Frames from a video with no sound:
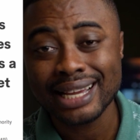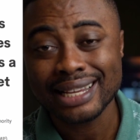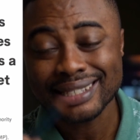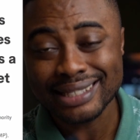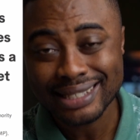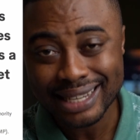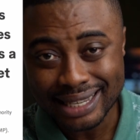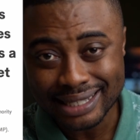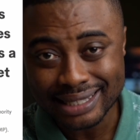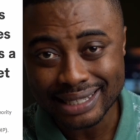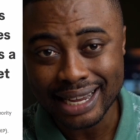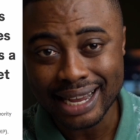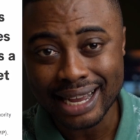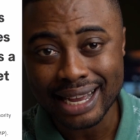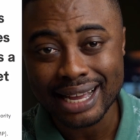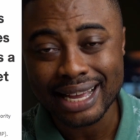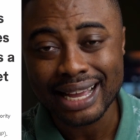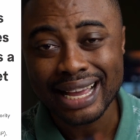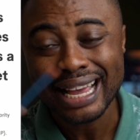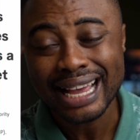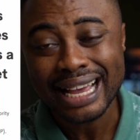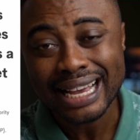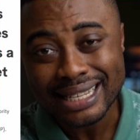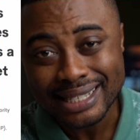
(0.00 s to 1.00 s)
data,
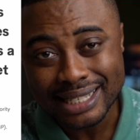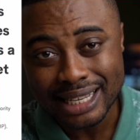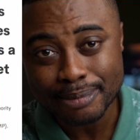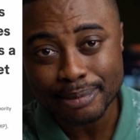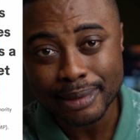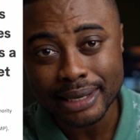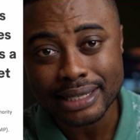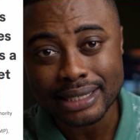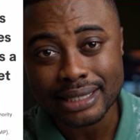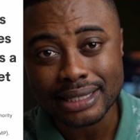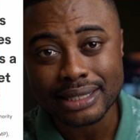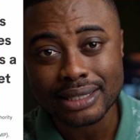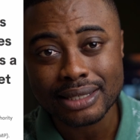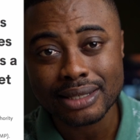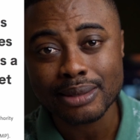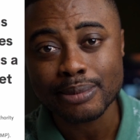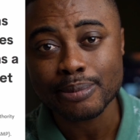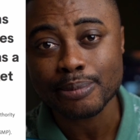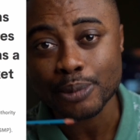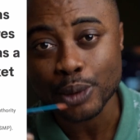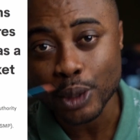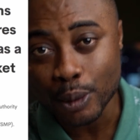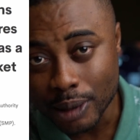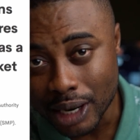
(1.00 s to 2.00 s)
SMS,
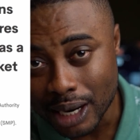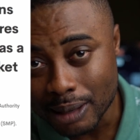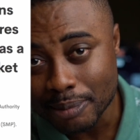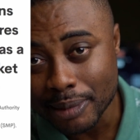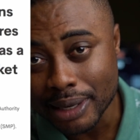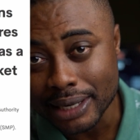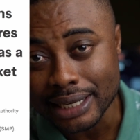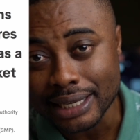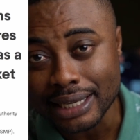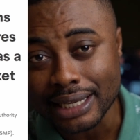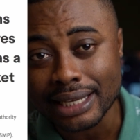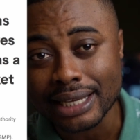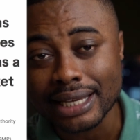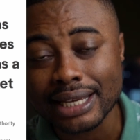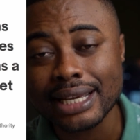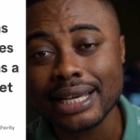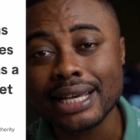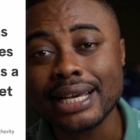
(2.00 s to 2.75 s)
mobile money,